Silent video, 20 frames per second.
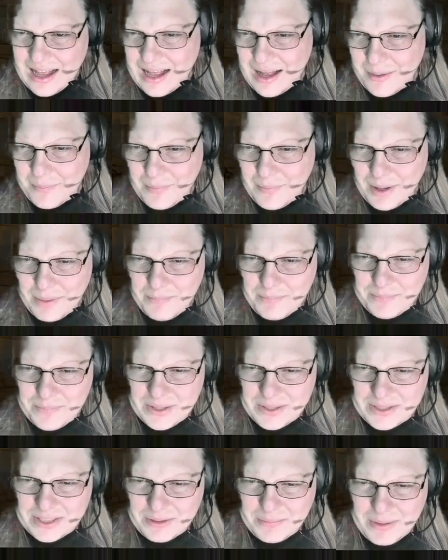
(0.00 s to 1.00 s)
My
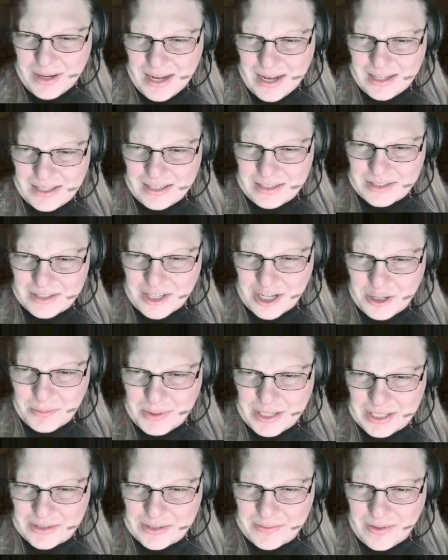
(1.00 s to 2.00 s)
building pattern is going to
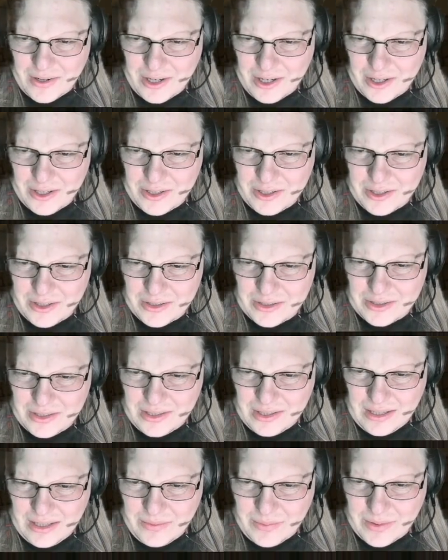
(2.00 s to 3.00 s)
be as follows.
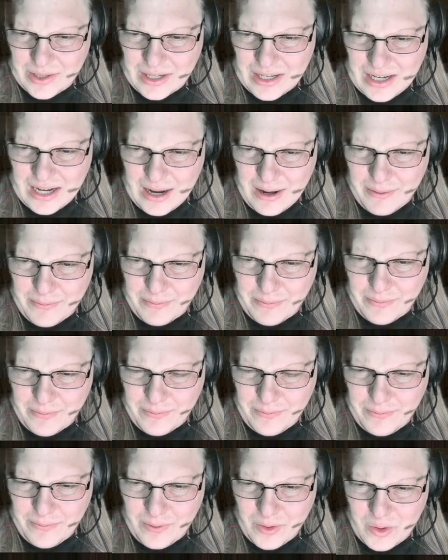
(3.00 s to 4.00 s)
We're going to have
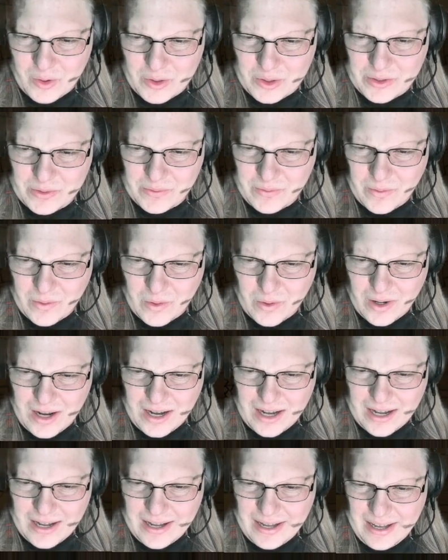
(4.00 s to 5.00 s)
floors 4
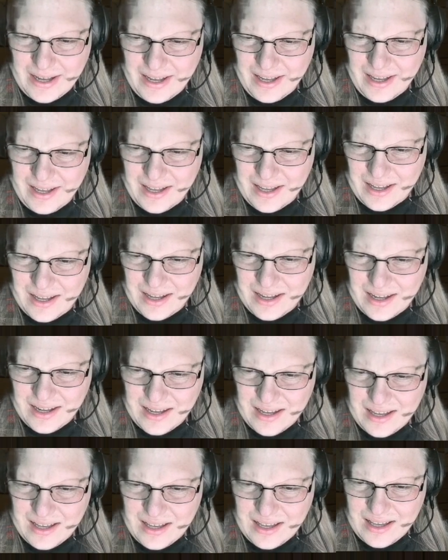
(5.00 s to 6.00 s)
high
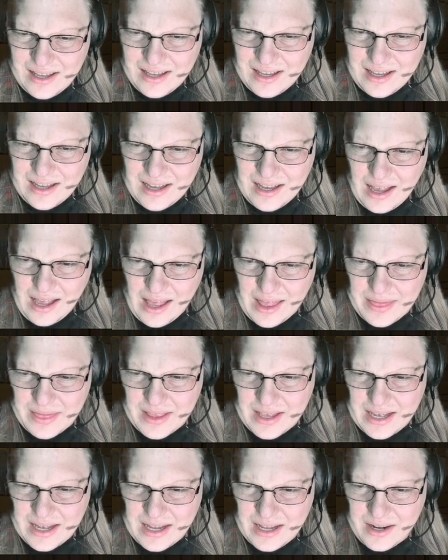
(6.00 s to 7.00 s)
and
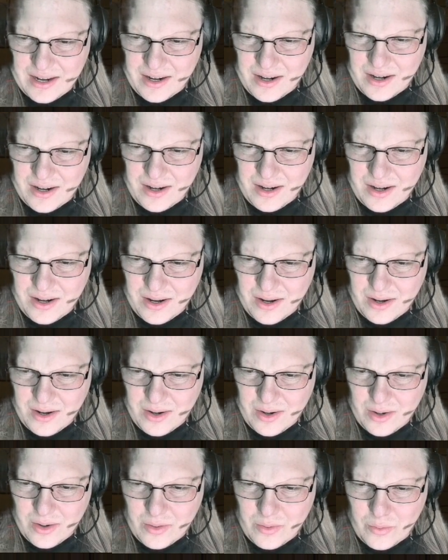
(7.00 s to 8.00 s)
then
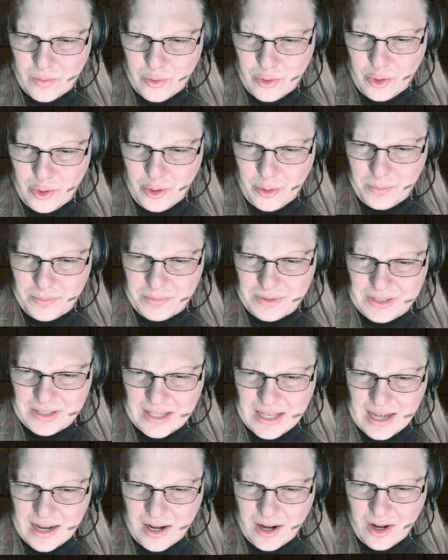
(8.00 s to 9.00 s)
rooms
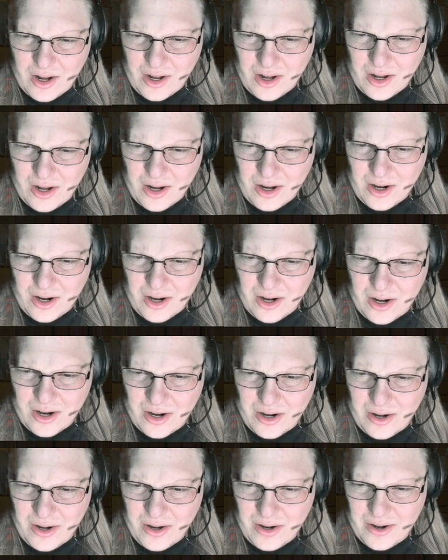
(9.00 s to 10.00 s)
that are